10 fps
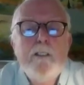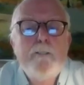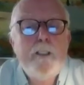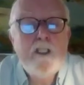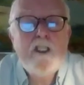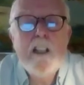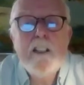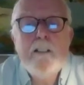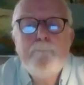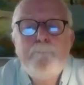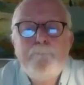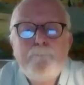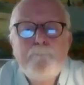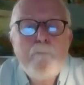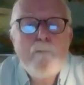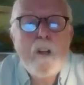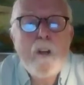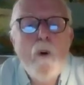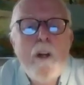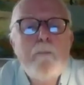Firstly,
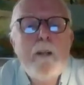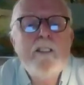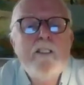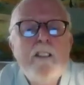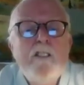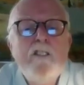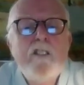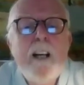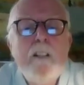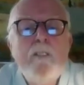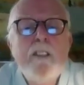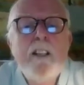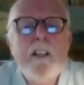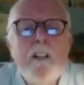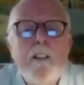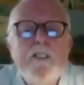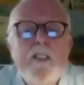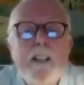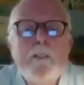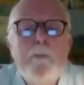where the plantation settlement in the other
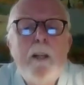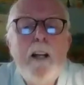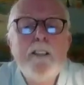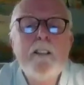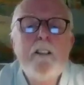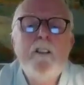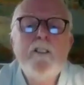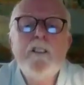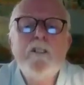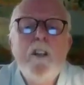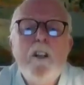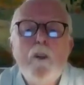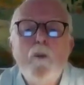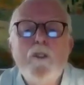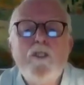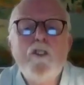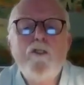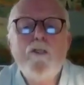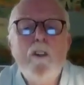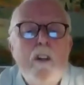6 planted counties was
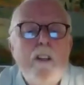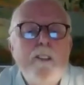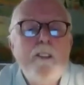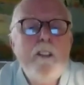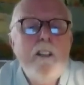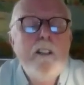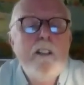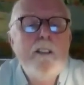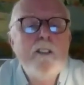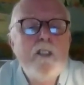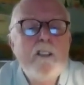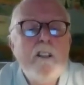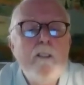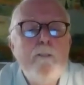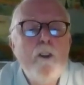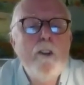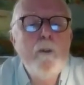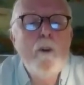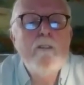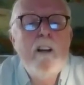destroyed in the
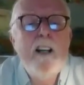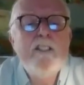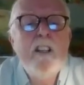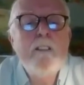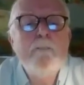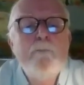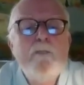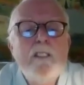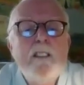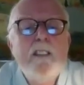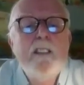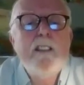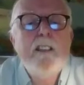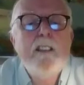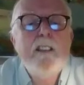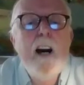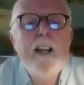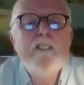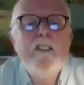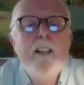1641 Rising, at
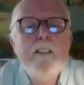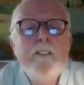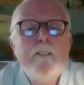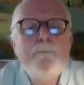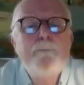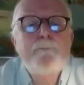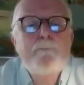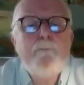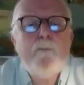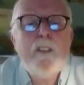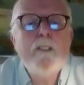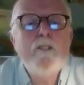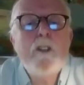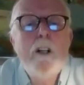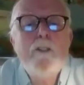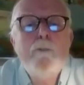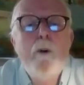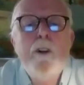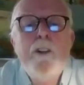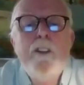its end, Scots
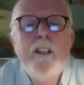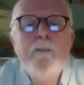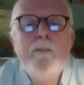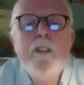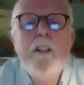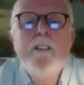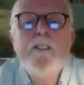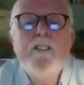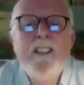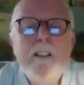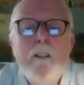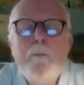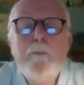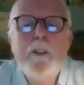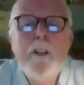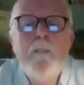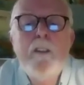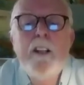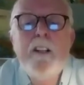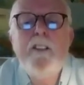border names still
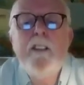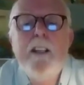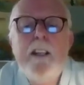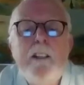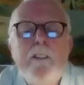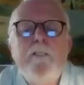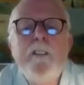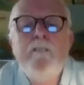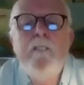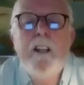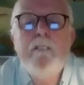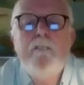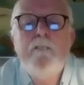predominated in Fermanagh.